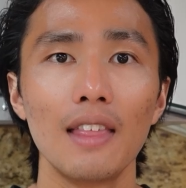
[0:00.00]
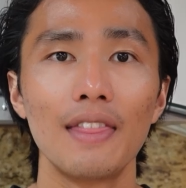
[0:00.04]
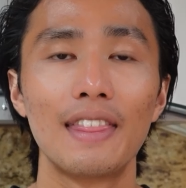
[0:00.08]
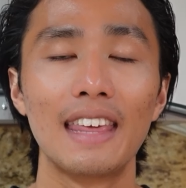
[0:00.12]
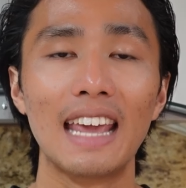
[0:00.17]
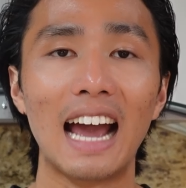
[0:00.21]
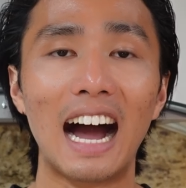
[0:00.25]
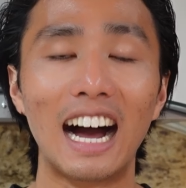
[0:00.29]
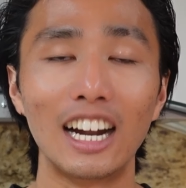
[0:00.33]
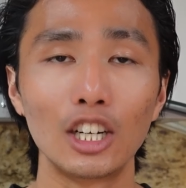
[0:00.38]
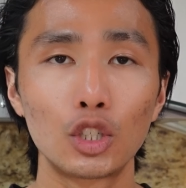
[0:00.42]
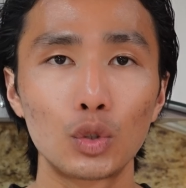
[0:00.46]
The
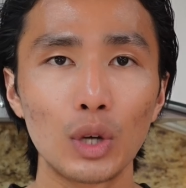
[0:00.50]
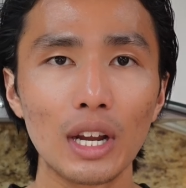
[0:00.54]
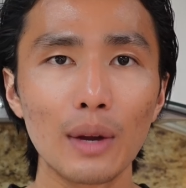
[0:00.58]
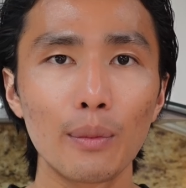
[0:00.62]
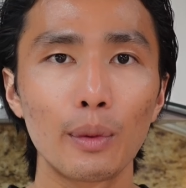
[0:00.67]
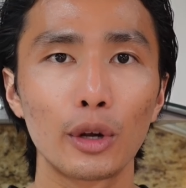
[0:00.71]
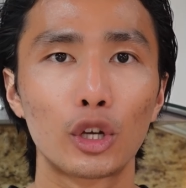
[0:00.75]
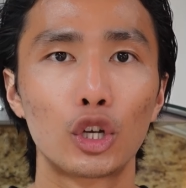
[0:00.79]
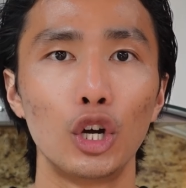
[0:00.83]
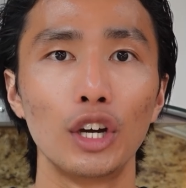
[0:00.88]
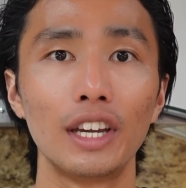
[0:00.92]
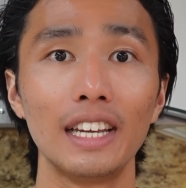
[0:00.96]
entree we're
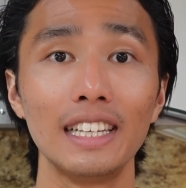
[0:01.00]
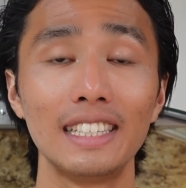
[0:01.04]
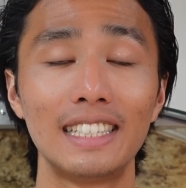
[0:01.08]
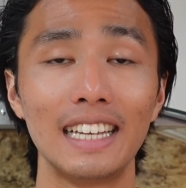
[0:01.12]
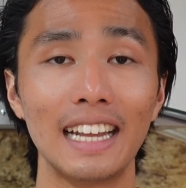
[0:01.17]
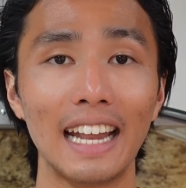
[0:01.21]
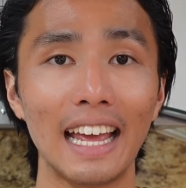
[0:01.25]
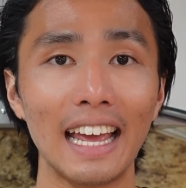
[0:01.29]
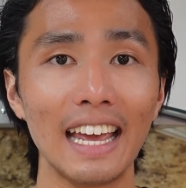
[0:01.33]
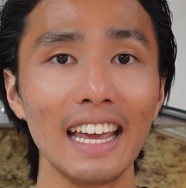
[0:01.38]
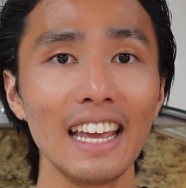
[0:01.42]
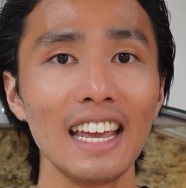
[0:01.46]
cooking
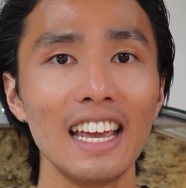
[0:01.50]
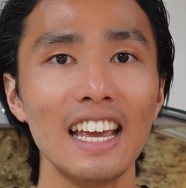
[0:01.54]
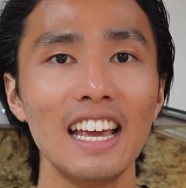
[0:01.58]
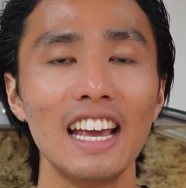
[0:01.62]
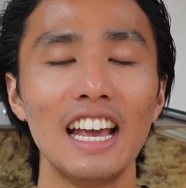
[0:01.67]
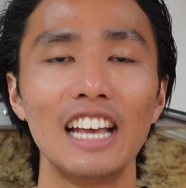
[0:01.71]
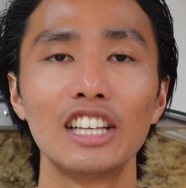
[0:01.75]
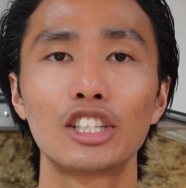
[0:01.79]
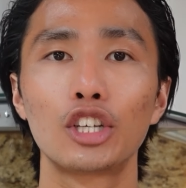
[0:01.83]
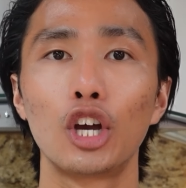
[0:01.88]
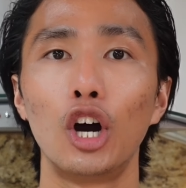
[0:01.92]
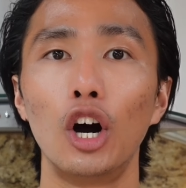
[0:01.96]
today
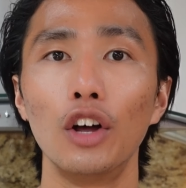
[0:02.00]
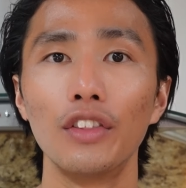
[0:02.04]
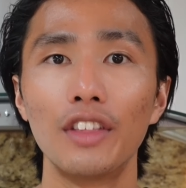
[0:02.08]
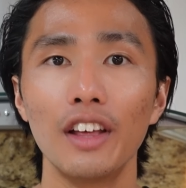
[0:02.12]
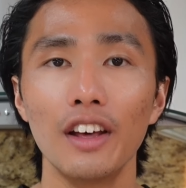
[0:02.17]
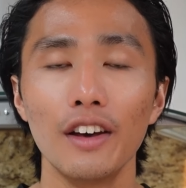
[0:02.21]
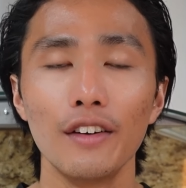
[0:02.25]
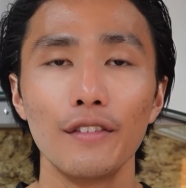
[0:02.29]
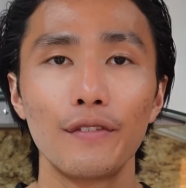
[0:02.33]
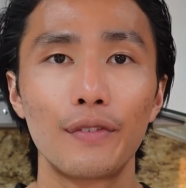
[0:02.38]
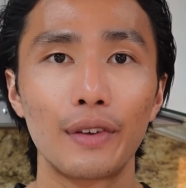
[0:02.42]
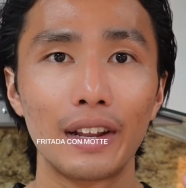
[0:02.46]
is called
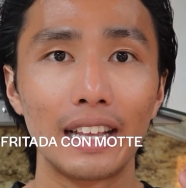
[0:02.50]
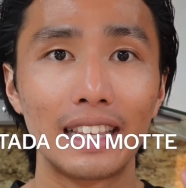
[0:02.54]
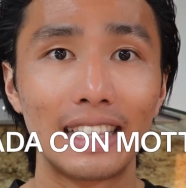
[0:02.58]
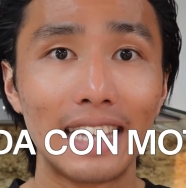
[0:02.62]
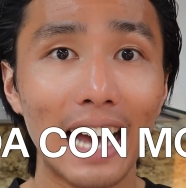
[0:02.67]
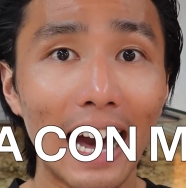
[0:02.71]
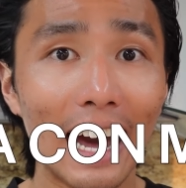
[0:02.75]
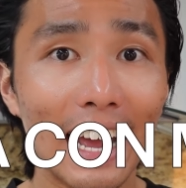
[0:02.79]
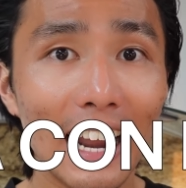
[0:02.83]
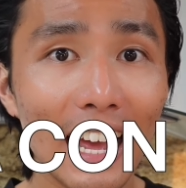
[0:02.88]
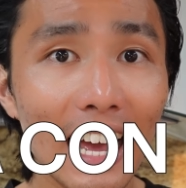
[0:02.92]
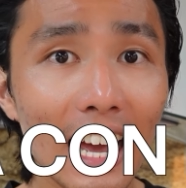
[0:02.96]

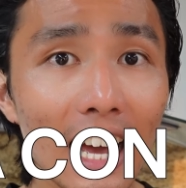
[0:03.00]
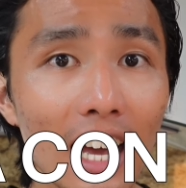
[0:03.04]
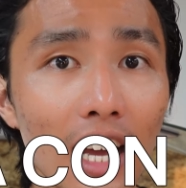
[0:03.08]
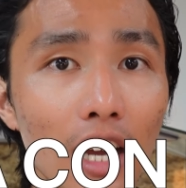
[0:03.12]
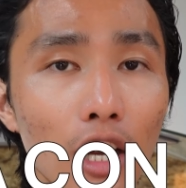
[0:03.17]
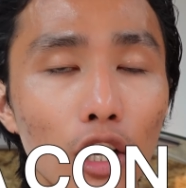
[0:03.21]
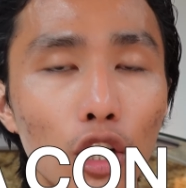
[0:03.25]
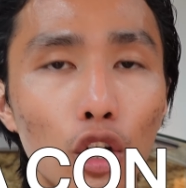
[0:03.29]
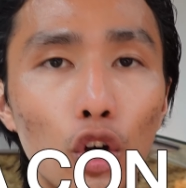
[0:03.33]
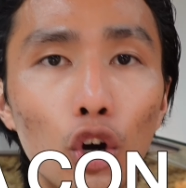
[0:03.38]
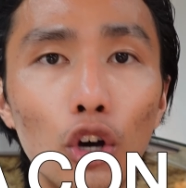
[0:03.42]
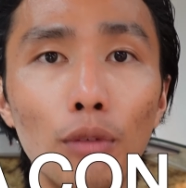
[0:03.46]
fritada
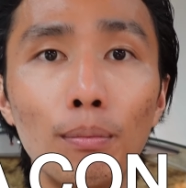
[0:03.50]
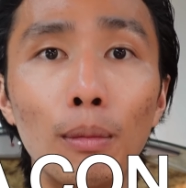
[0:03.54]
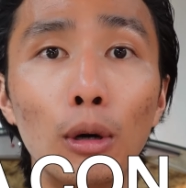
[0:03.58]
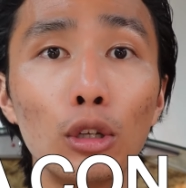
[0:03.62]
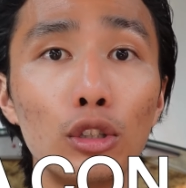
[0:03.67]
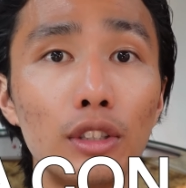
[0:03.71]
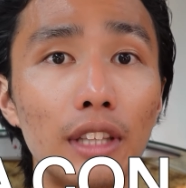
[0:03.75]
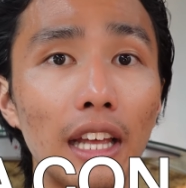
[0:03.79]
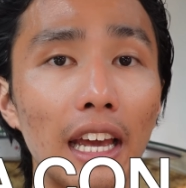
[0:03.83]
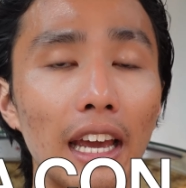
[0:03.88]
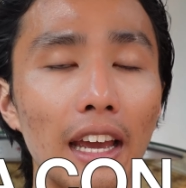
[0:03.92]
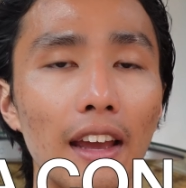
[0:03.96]
con
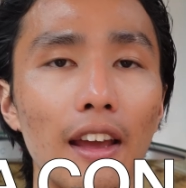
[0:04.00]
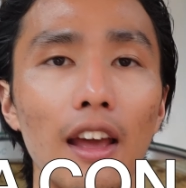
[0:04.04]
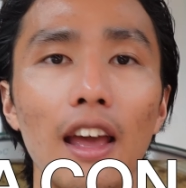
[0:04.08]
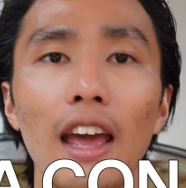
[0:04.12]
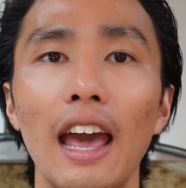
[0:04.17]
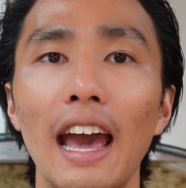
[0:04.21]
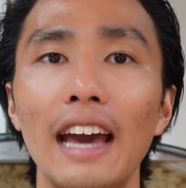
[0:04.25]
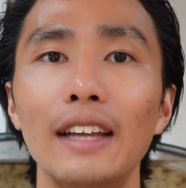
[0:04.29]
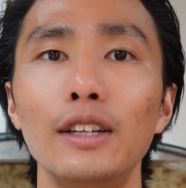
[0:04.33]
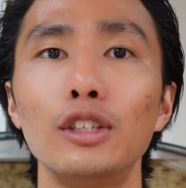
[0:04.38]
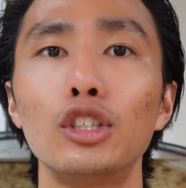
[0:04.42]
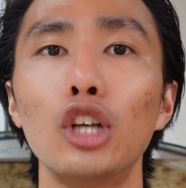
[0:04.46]
mote
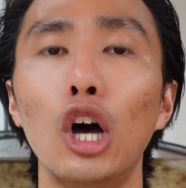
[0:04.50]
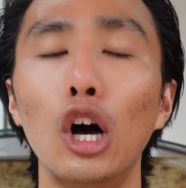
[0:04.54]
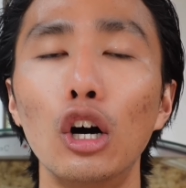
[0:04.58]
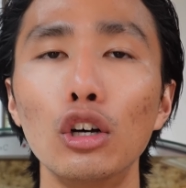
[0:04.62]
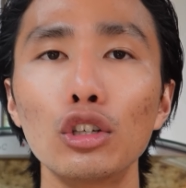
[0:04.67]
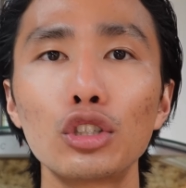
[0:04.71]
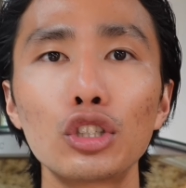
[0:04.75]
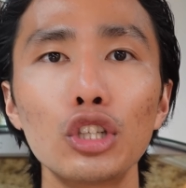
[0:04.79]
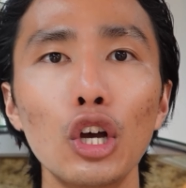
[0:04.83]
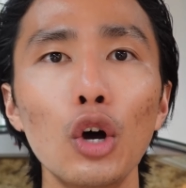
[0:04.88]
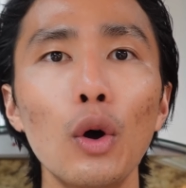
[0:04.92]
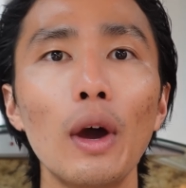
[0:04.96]
and is
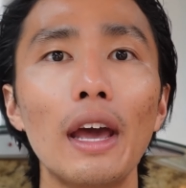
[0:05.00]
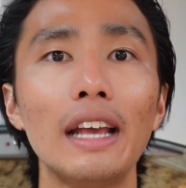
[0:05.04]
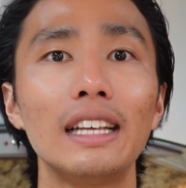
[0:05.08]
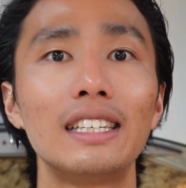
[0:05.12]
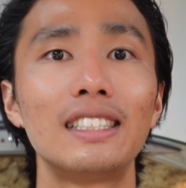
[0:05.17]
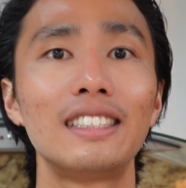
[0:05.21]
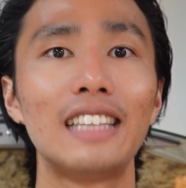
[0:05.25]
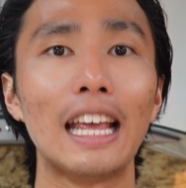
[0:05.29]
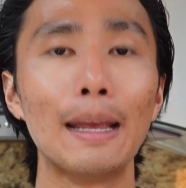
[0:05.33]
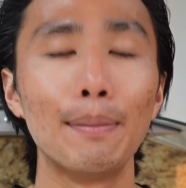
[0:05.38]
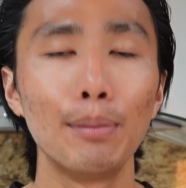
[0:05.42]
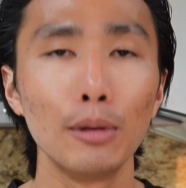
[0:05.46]
also a
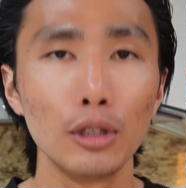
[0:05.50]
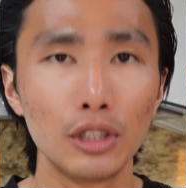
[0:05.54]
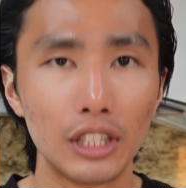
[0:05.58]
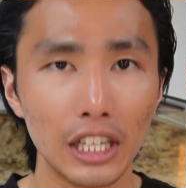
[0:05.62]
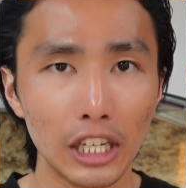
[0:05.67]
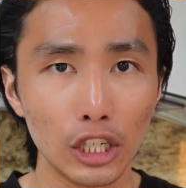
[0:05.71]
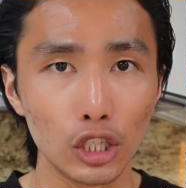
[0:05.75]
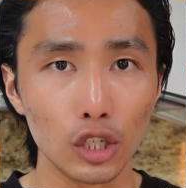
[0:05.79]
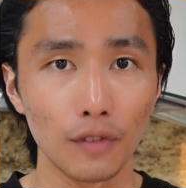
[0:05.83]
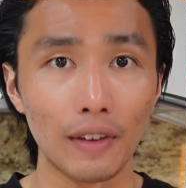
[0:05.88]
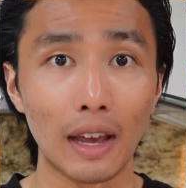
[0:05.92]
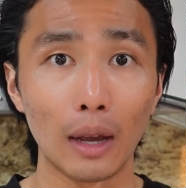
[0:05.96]
staple
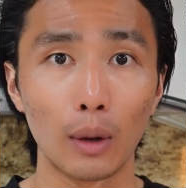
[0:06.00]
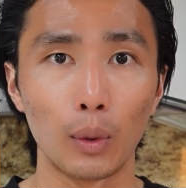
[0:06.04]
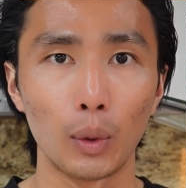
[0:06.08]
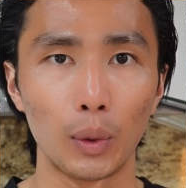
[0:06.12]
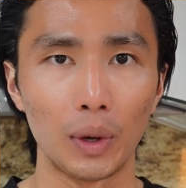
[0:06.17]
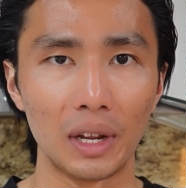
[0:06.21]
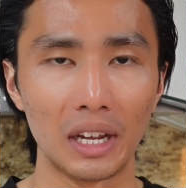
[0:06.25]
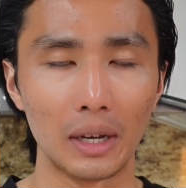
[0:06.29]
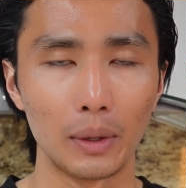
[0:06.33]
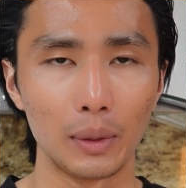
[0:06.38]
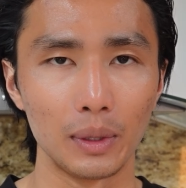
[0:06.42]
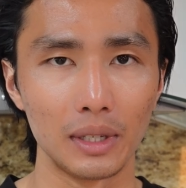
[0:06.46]
dish of
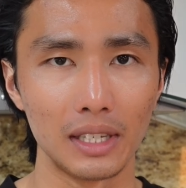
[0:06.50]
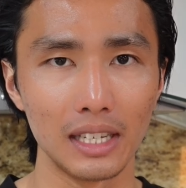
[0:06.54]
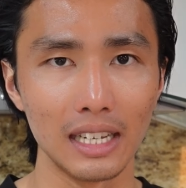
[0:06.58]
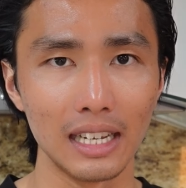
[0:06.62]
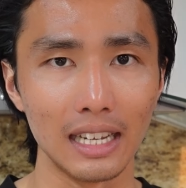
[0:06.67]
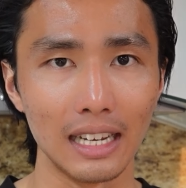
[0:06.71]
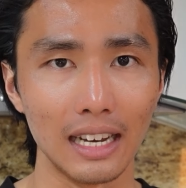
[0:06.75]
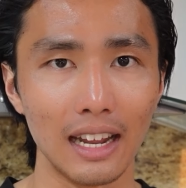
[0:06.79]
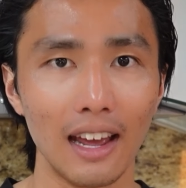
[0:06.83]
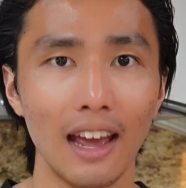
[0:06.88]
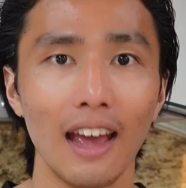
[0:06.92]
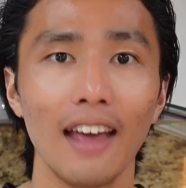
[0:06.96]
Ecuadorian
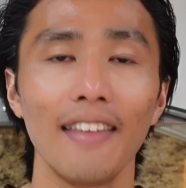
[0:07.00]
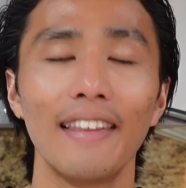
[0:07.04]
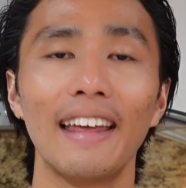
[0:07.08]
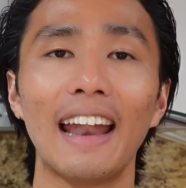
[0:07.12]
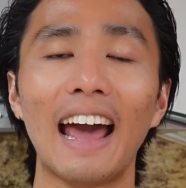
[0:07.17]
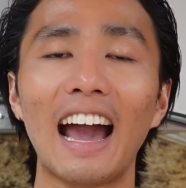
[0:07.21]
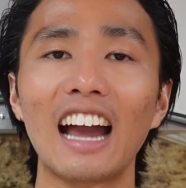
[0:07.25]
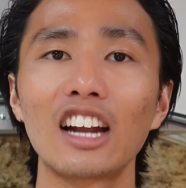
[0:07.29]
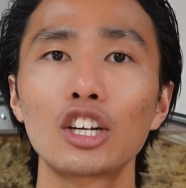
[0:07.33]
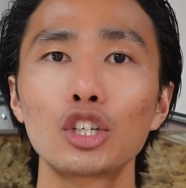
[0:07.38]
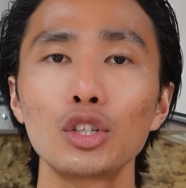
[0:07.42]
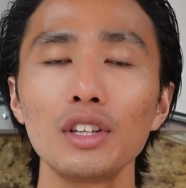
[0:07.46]
cuisine that
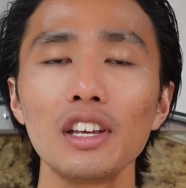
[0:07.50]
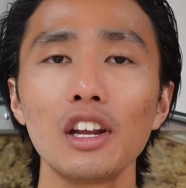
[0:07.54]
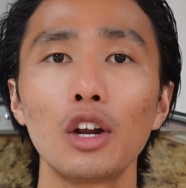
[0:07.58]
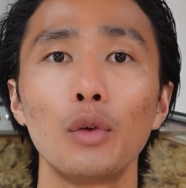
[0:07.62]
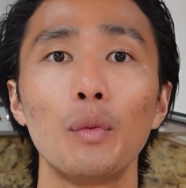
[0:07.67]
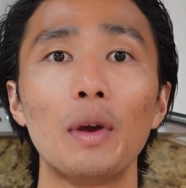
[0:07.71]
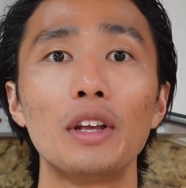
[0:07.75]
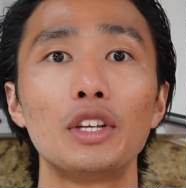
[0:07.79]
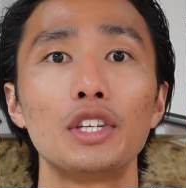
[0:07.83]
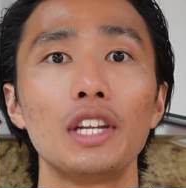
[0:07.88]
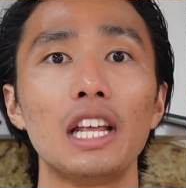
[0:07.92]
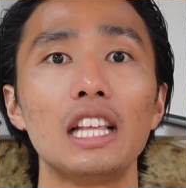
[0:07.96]
actually
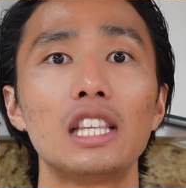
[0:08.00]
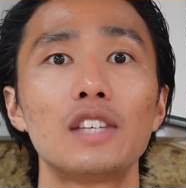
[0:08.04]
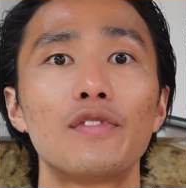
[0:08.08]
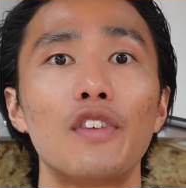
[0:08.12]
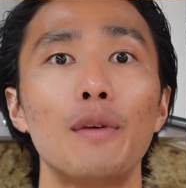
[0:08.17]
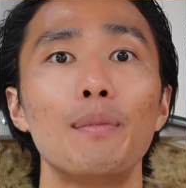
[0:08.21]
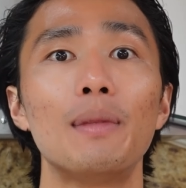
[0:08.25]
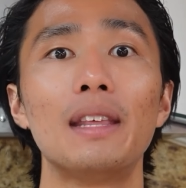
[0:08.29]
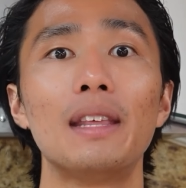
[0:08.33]
originates from